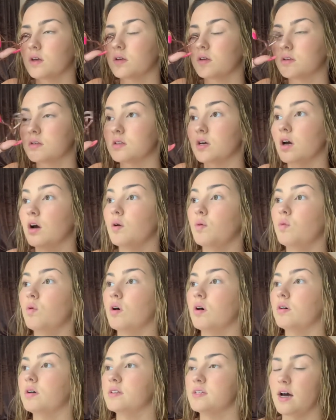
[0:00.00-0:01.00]
So
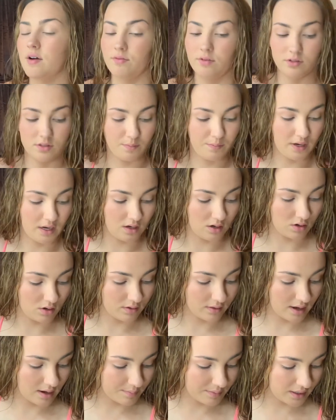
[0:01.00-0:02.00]
what is everyone's opinion on
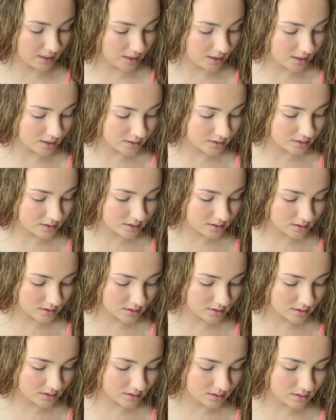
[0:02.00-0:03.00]
that? Because
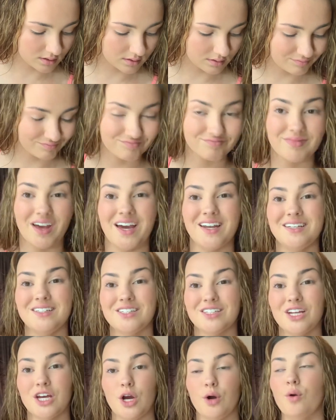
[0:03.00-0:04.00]
I need to
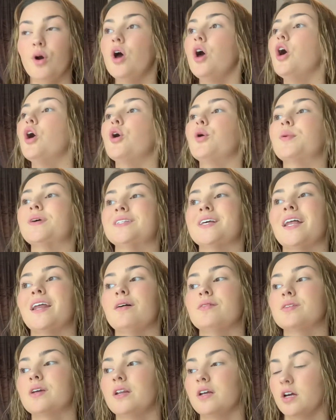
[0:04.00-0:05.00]
know, because then I
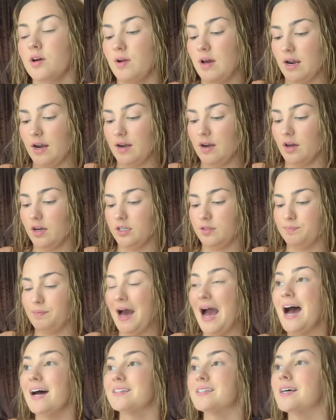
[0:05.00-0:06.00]
was gonna go like a nice
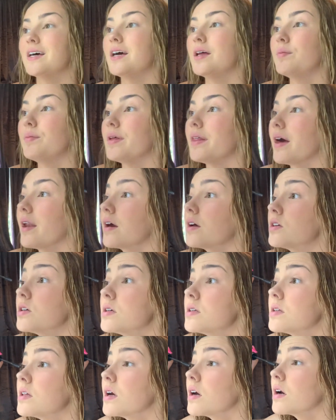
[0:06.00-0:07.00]
pattern, but then I
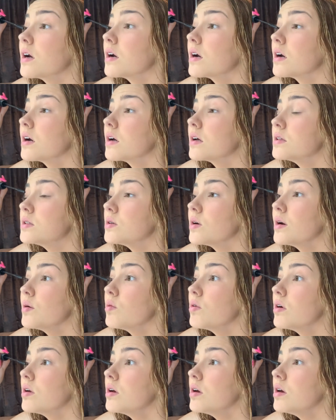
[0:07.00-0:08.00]
just think, do I
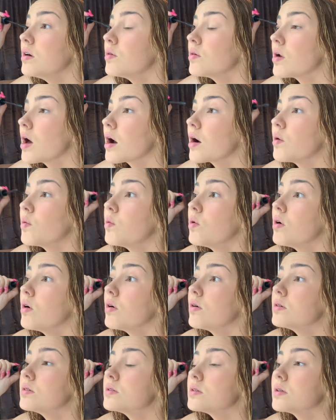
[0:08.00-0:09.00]
want to, like, what
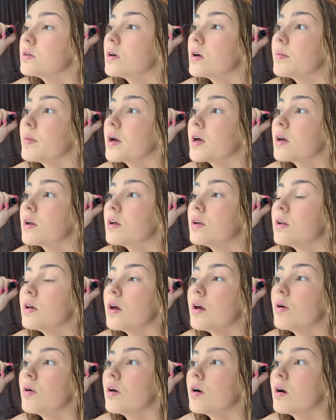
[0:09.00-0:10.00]
am I gonna
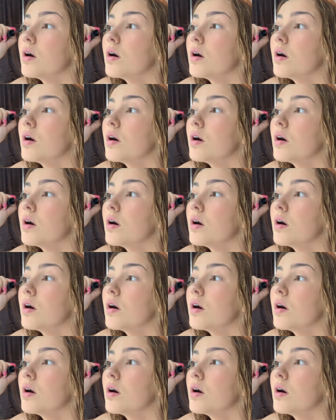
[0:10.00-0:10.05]
do?